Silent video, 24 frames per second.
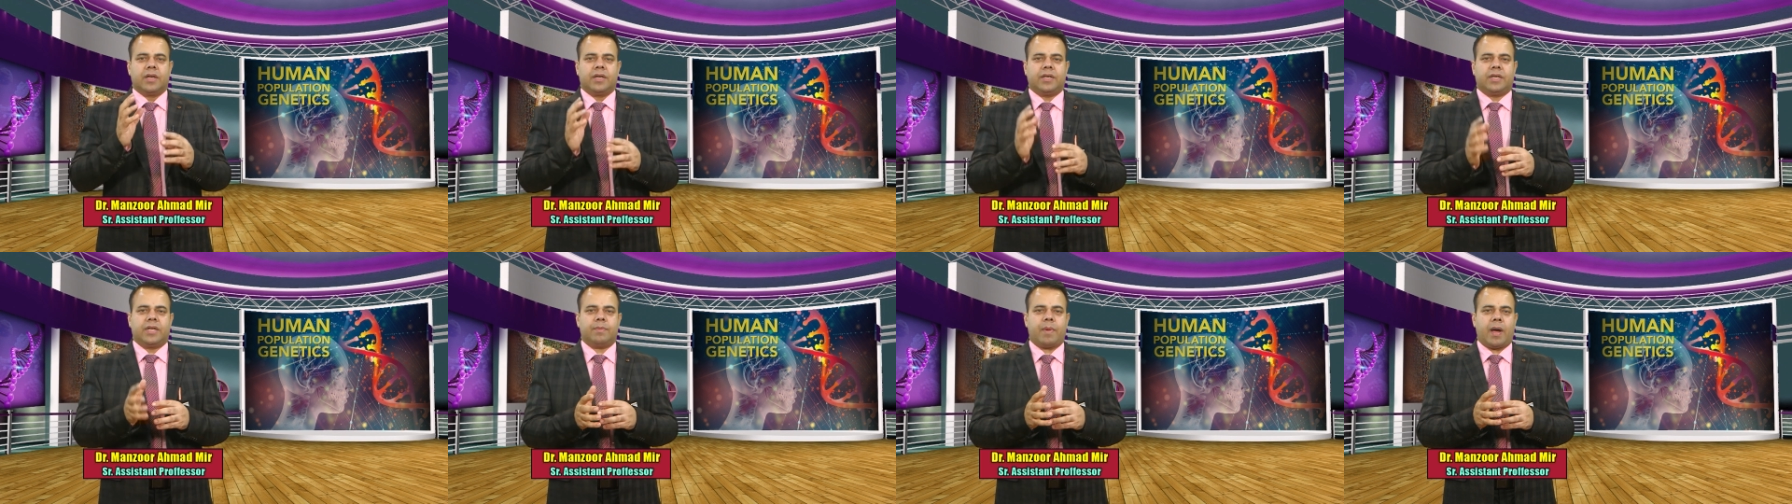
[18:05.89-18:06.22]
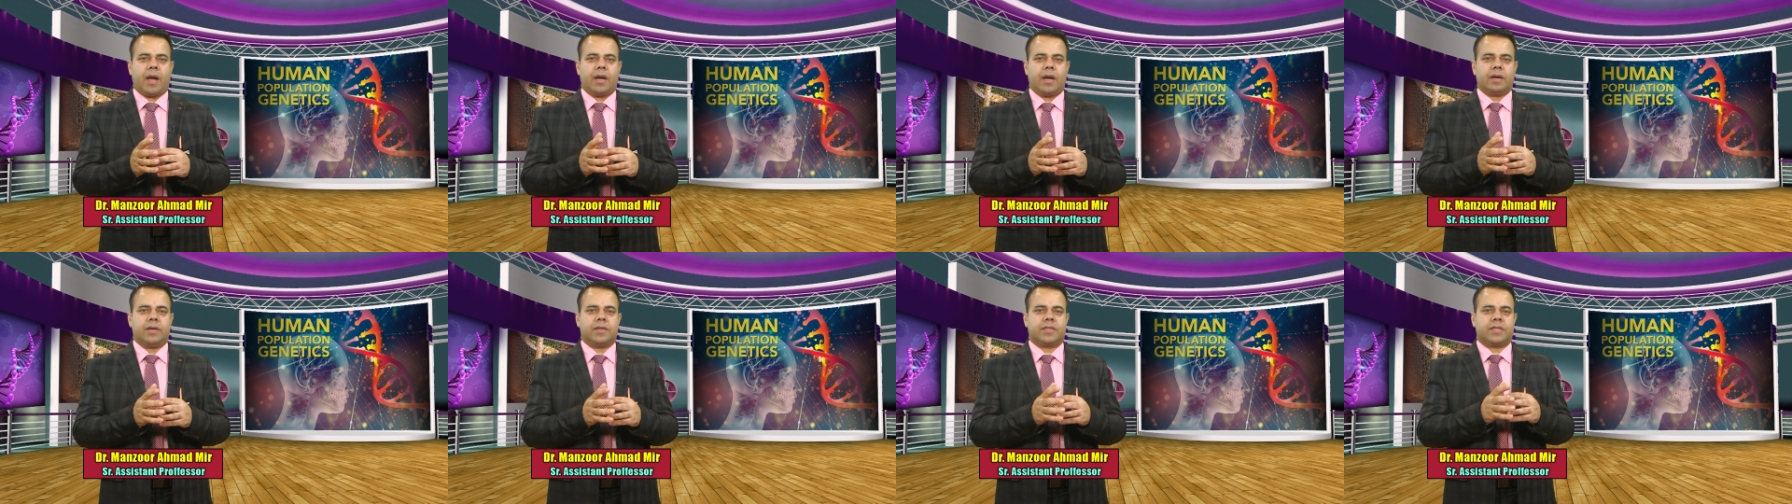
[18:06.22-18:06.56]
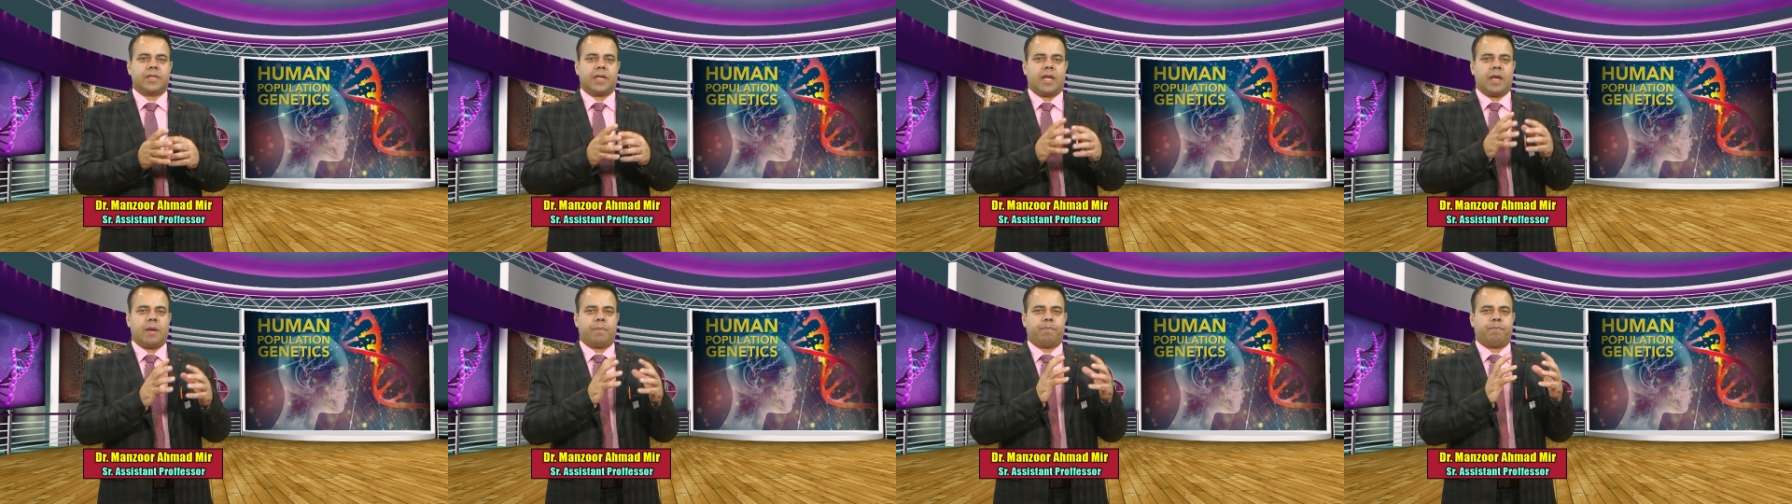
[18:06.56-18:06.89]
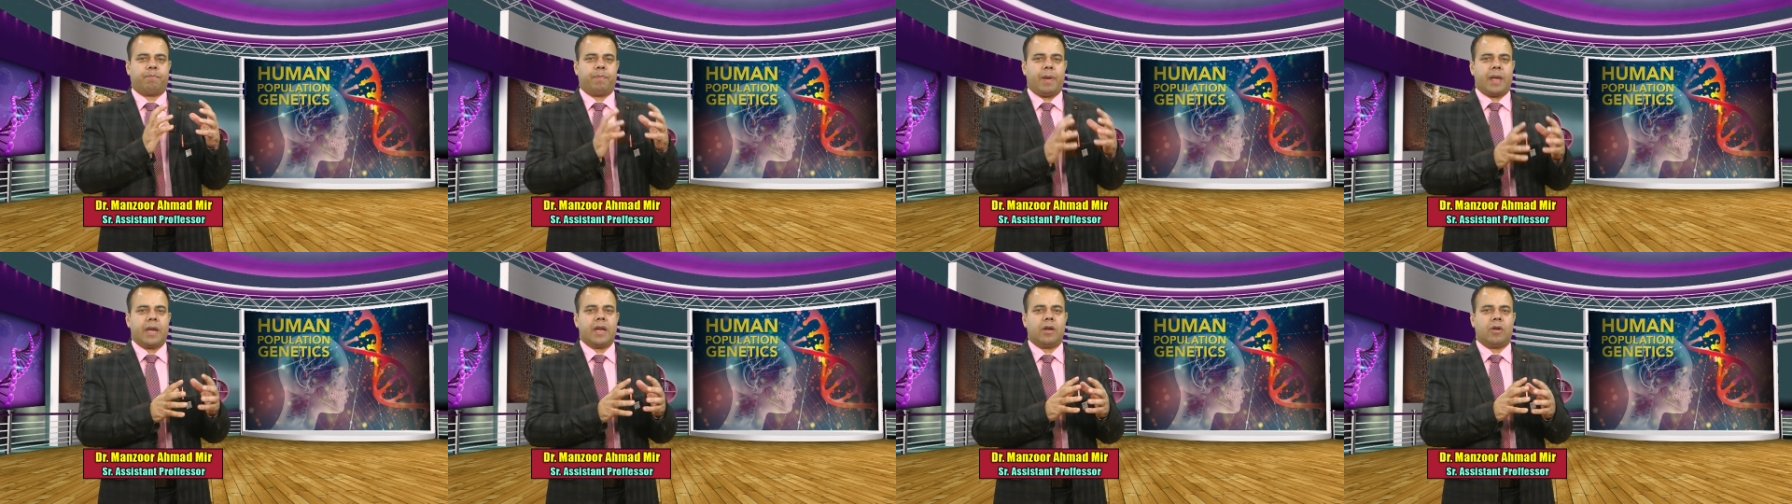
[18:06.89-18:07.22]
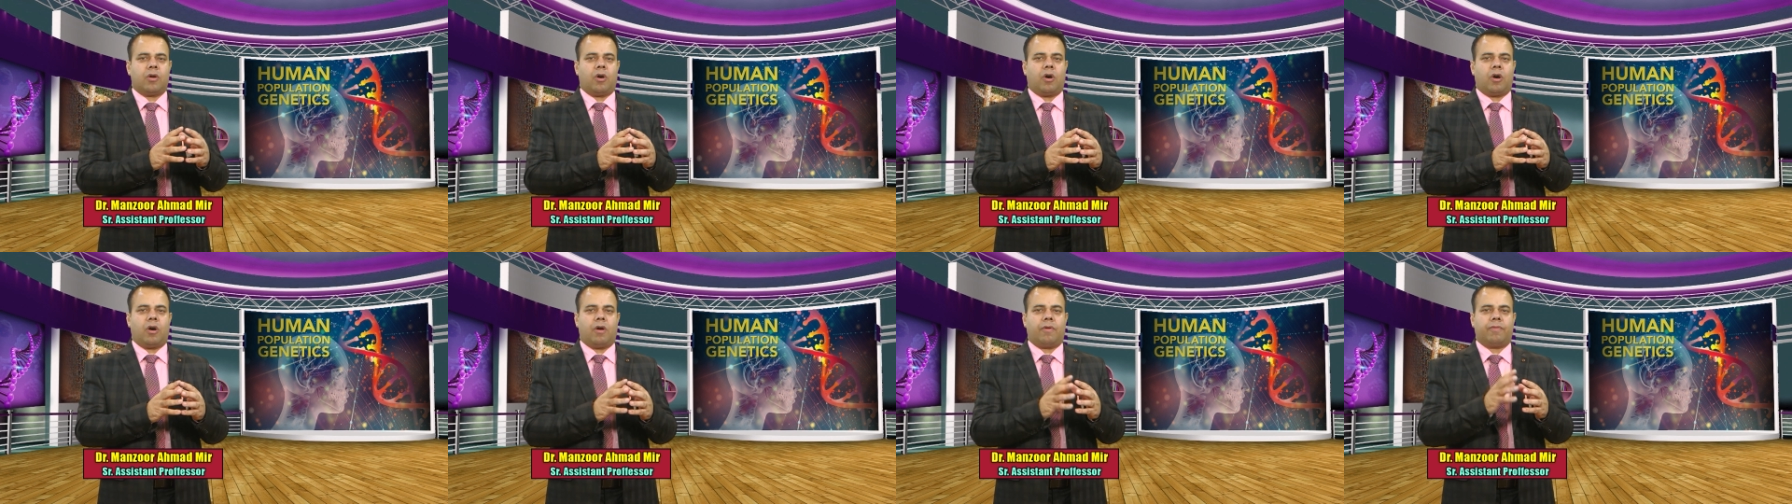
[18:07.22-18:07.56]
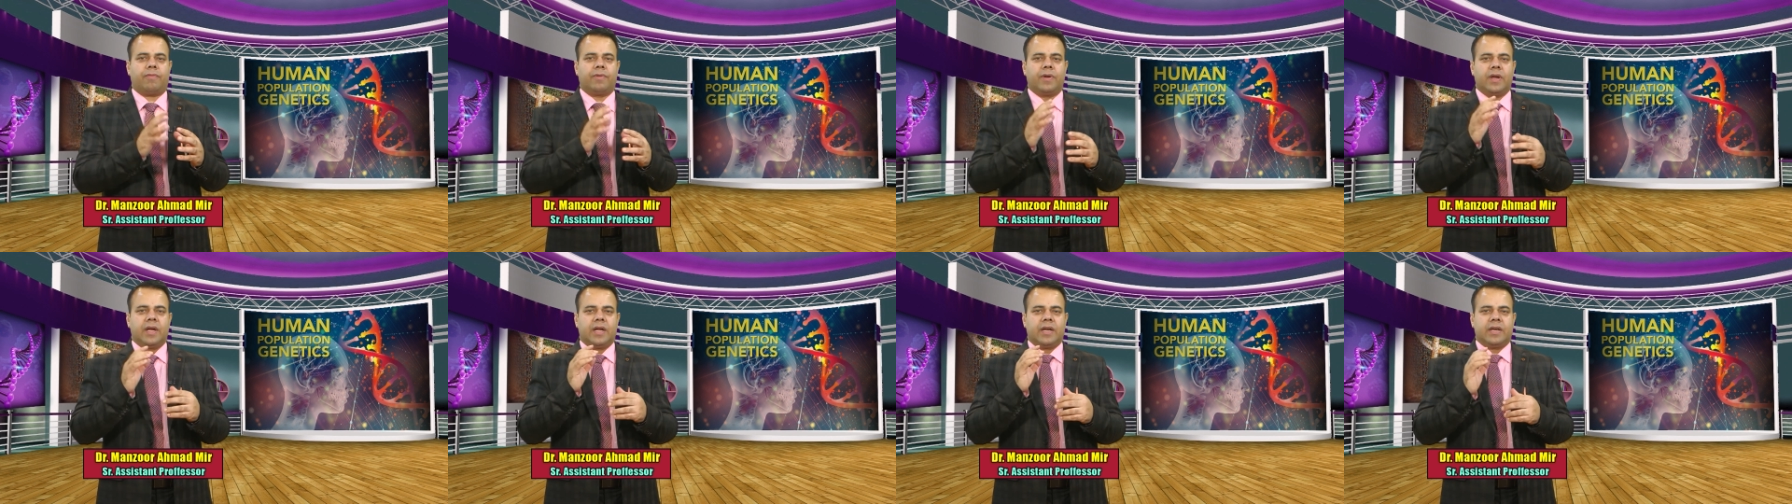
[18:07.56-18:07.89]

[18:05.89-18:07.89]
demands a panel of